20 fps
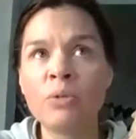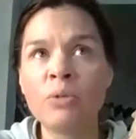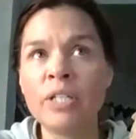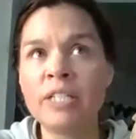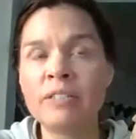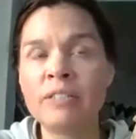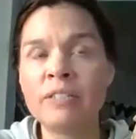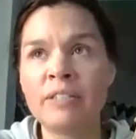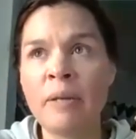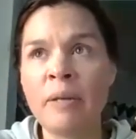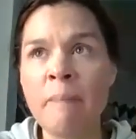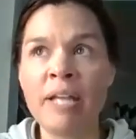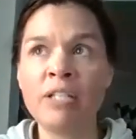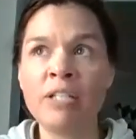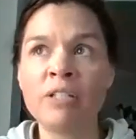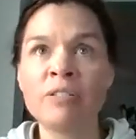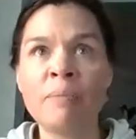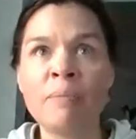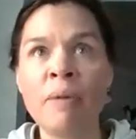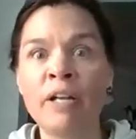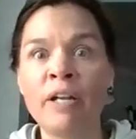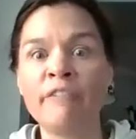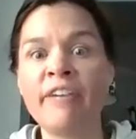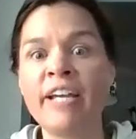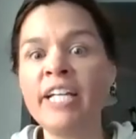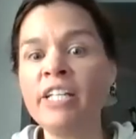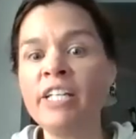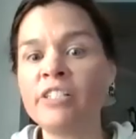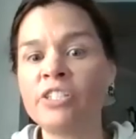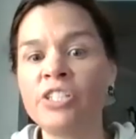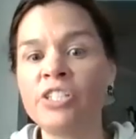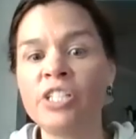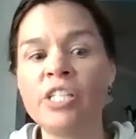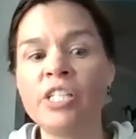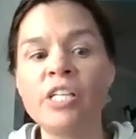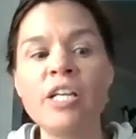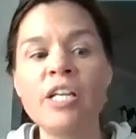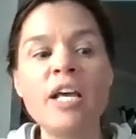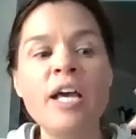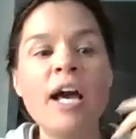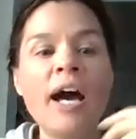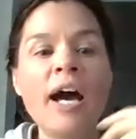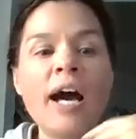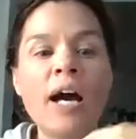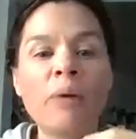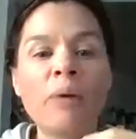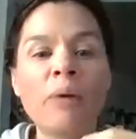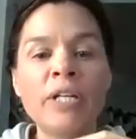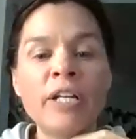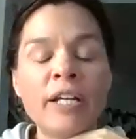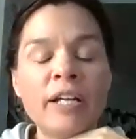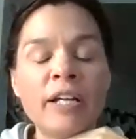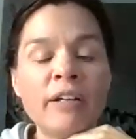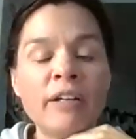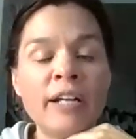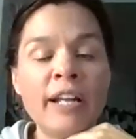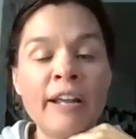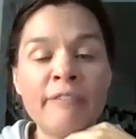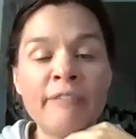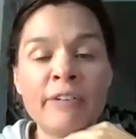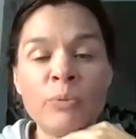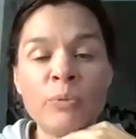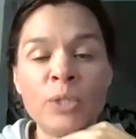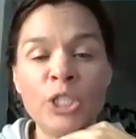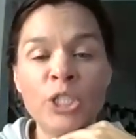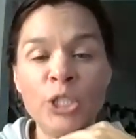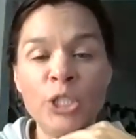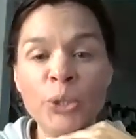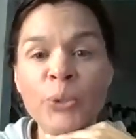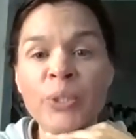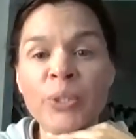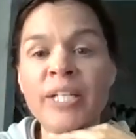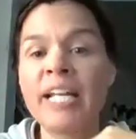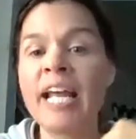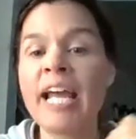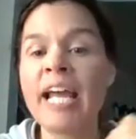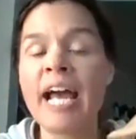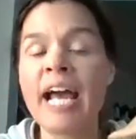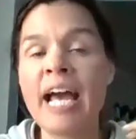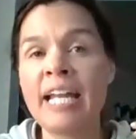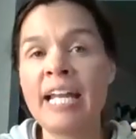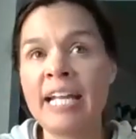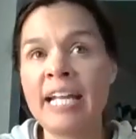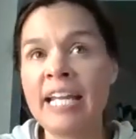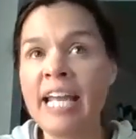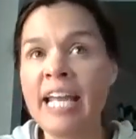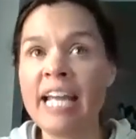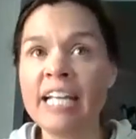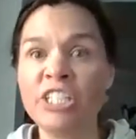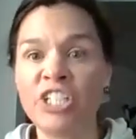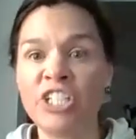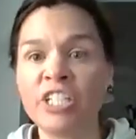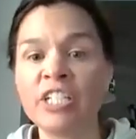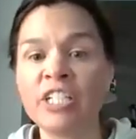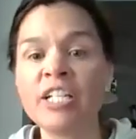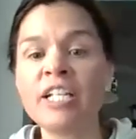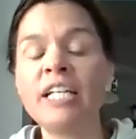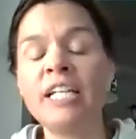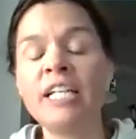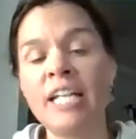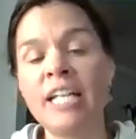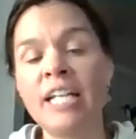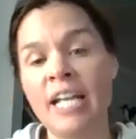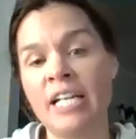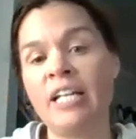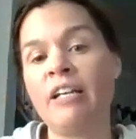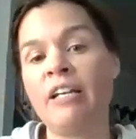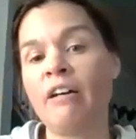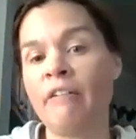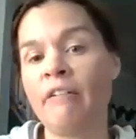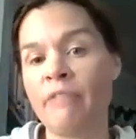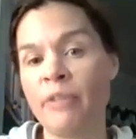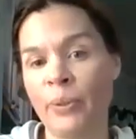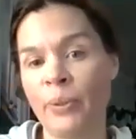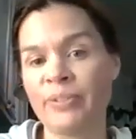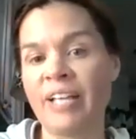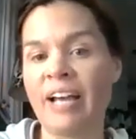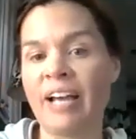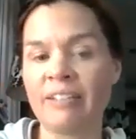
It's a tremendous amount of energy whenever we're doing and engaging in any of those